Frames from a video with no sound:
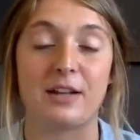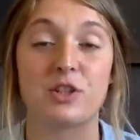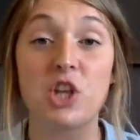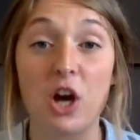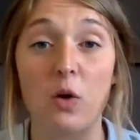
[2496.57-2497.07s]

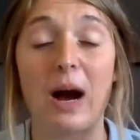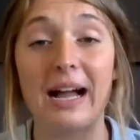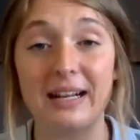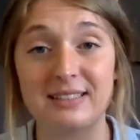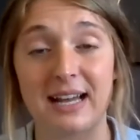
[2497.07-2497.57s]
So
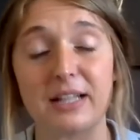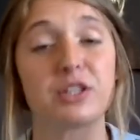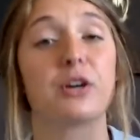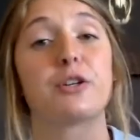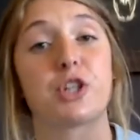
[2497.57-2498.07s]
I decided
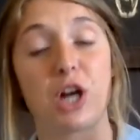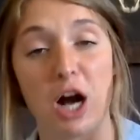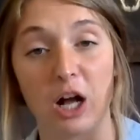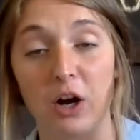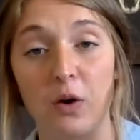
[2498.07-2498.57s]
to go to
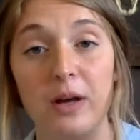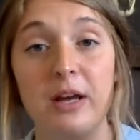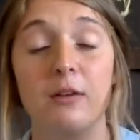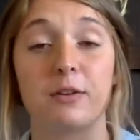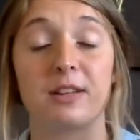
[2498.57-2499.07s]
Chicago
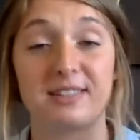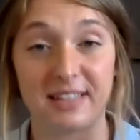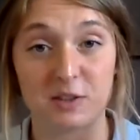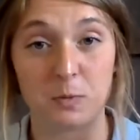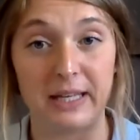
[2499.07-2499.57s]
for the
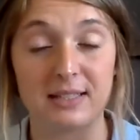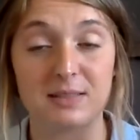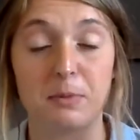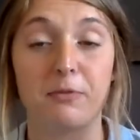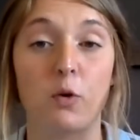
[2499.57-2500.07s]
6
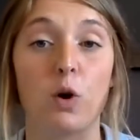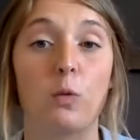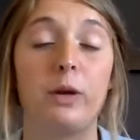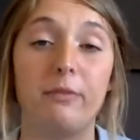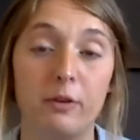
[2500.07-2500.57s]
weeks before
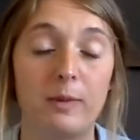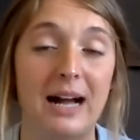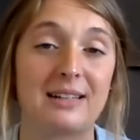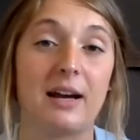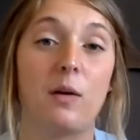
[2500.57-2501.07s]
we flew
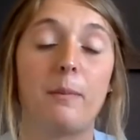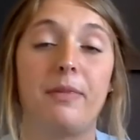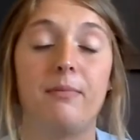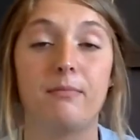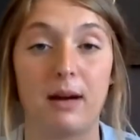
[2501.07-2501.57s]
back to help
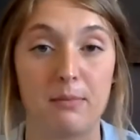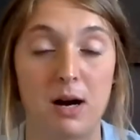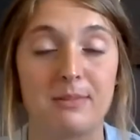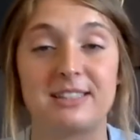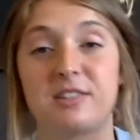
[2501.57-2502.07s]
my
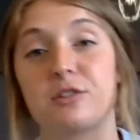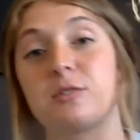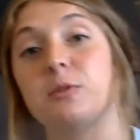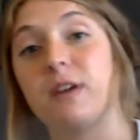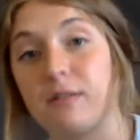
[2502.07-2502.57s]
mom and
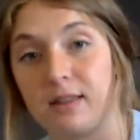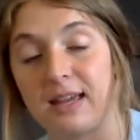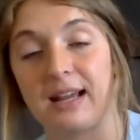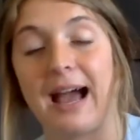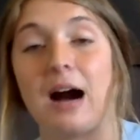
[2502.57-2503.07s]
sisters move
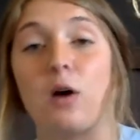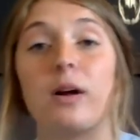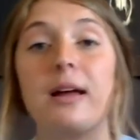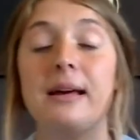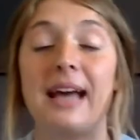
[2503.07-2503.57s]
everything out
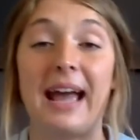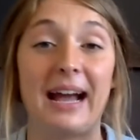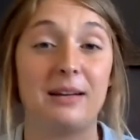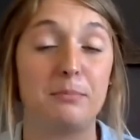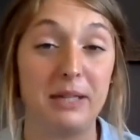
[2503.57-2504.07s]

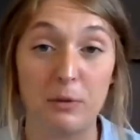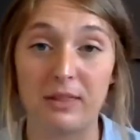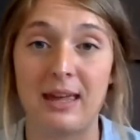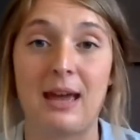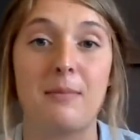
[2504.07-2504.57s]
and be
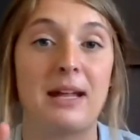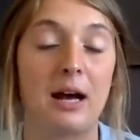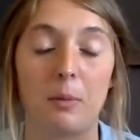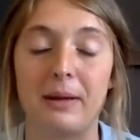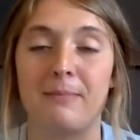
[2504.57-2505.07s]
with him and
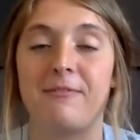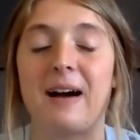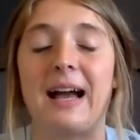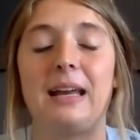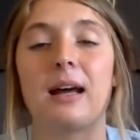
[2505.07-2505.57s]
help him
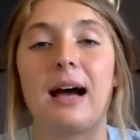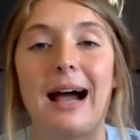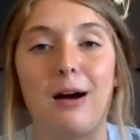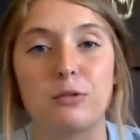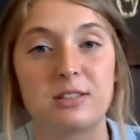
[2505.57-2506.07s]
find a
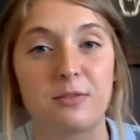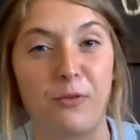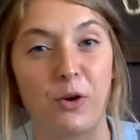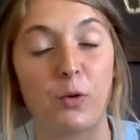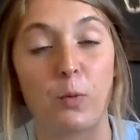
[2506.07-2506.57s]
house
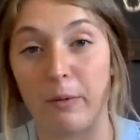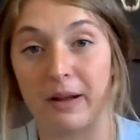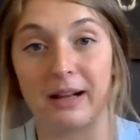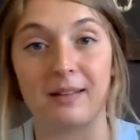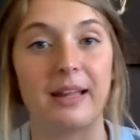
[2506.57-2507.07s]
for where
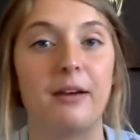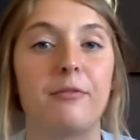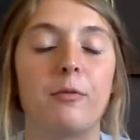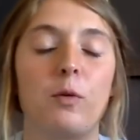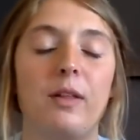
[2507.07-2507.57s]
we're going to live
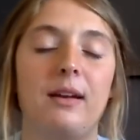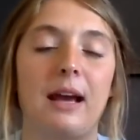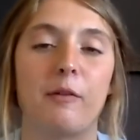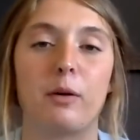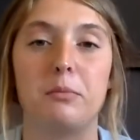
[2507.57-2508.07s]
when
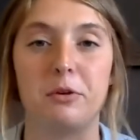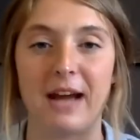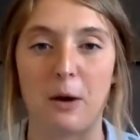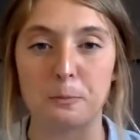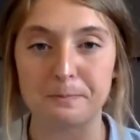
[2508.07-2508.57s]
everyone moved
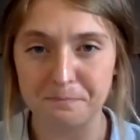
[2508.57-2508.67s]
out